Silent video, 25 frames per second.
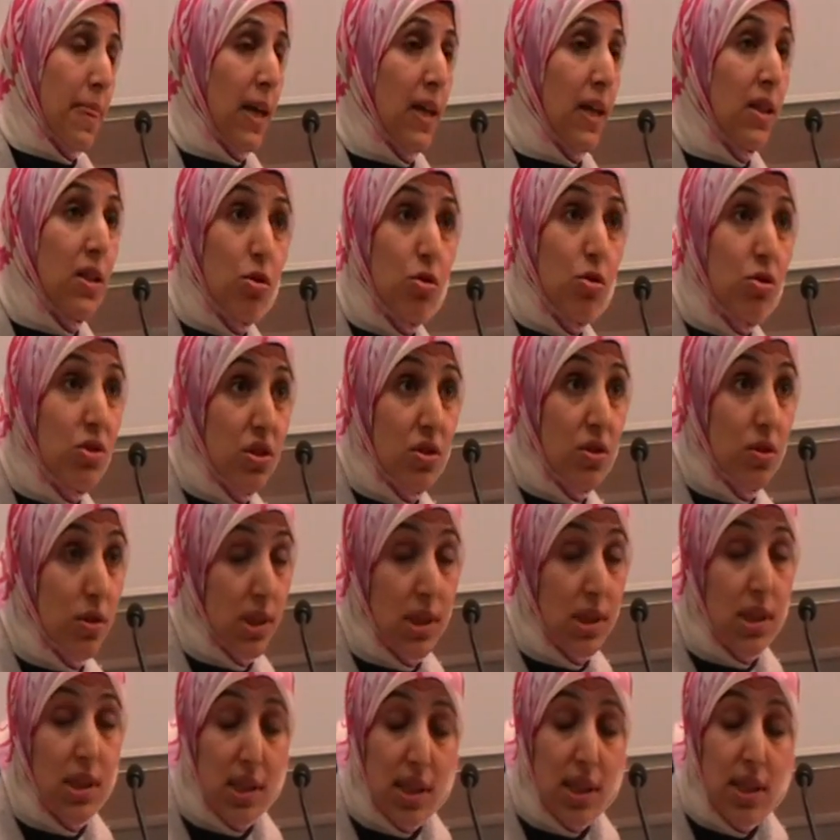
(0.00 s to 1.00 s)
And the good news
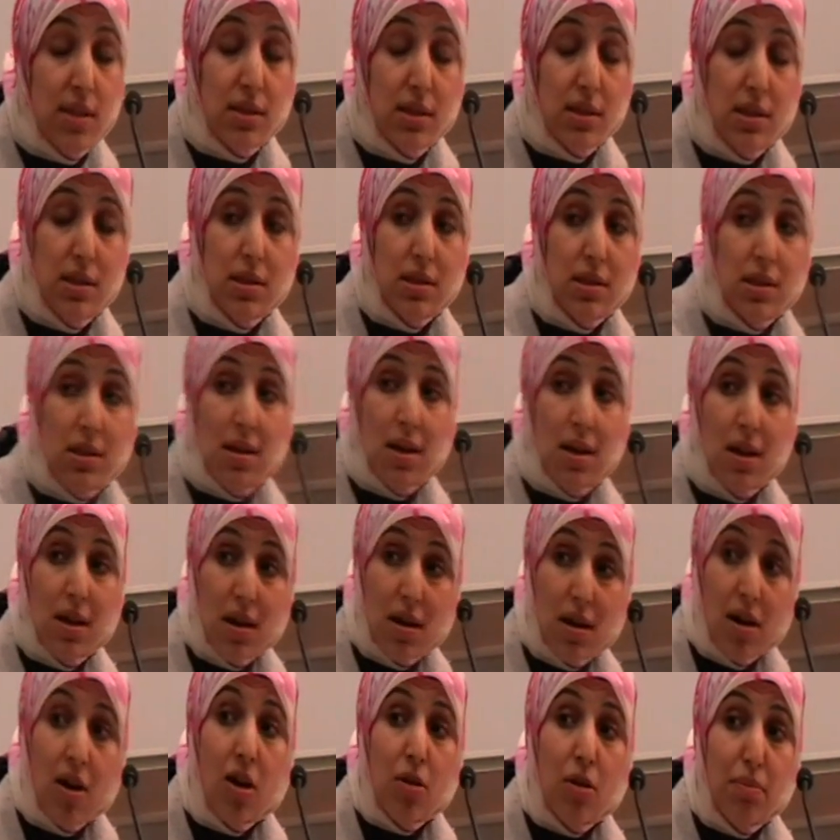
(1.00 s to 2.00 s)
is stances
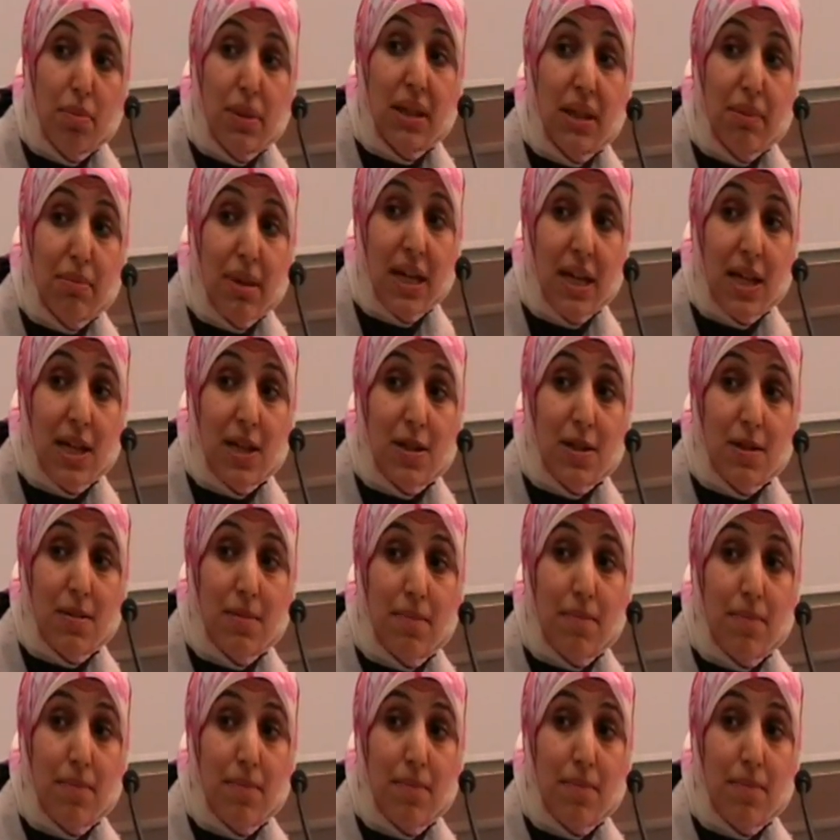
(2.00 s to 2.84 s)
are being made.